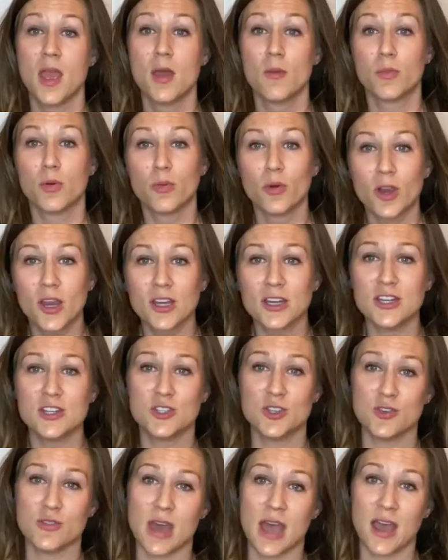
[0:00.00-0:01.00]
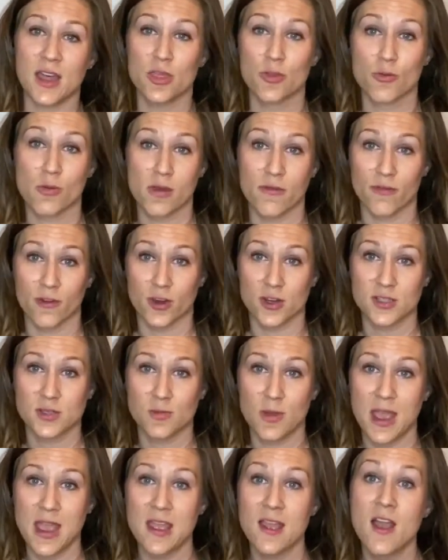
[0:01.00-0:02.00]
But we're going to do that in the reverse
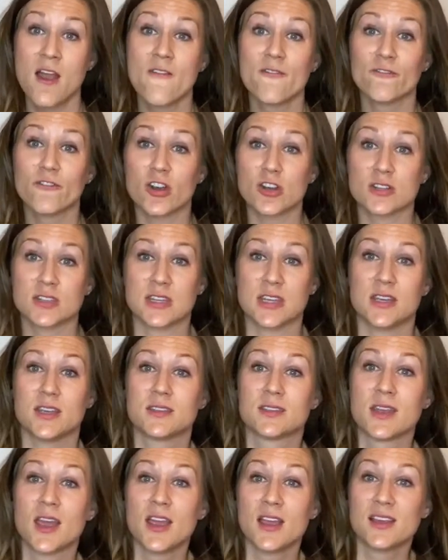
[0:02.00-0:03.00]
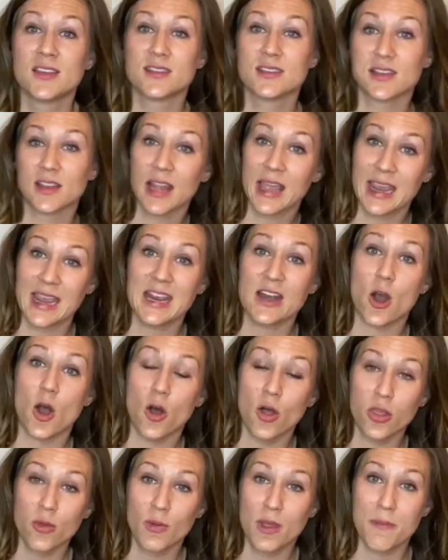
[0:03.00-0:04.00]
way versus laying
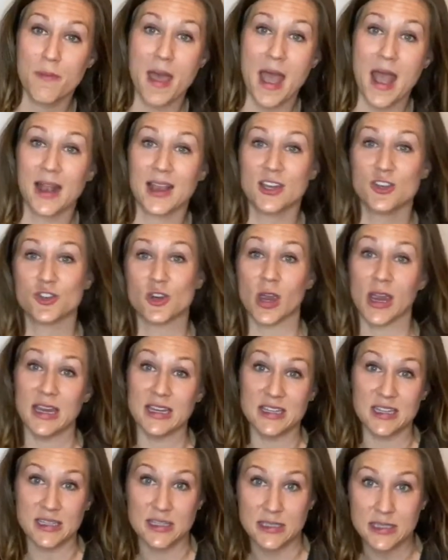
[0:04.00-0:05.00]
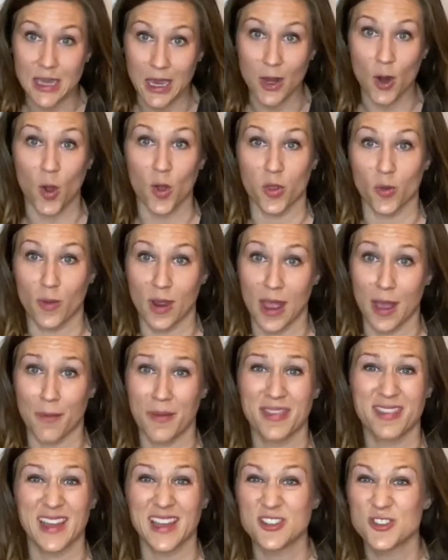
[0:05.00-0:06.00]
all the way back and trying to sit all the way up.
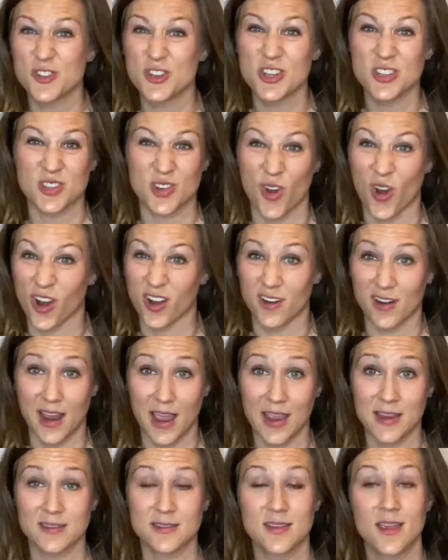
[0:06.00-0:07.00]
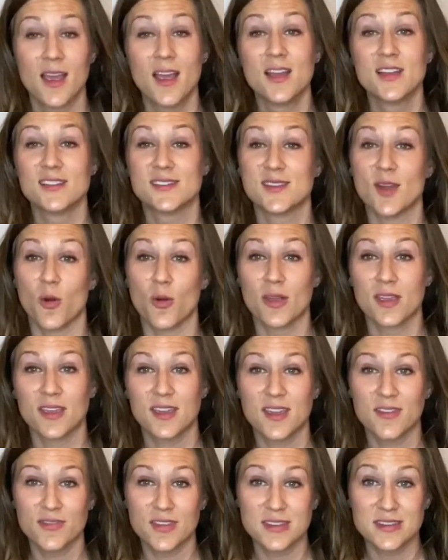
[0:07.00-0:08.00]
That's just hard, guys. So
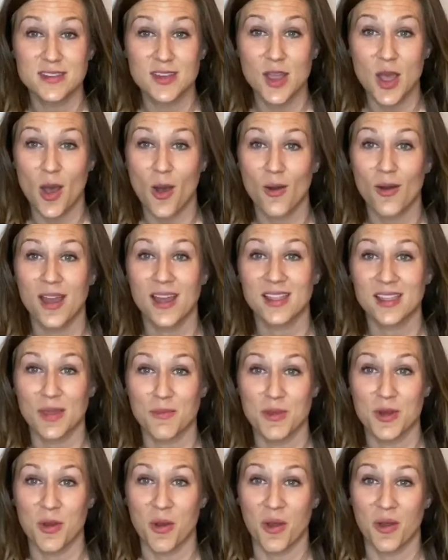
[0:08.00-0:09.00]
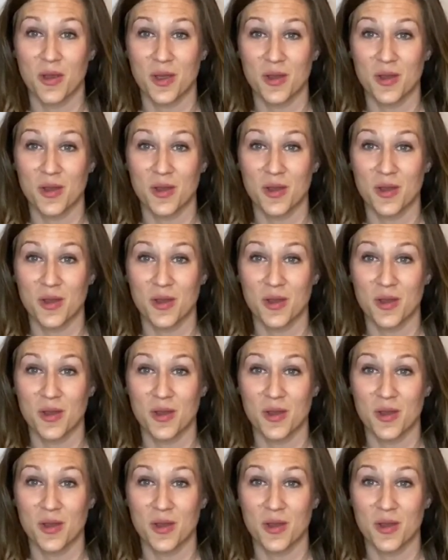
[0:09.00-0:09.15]
give this a go and let me know how it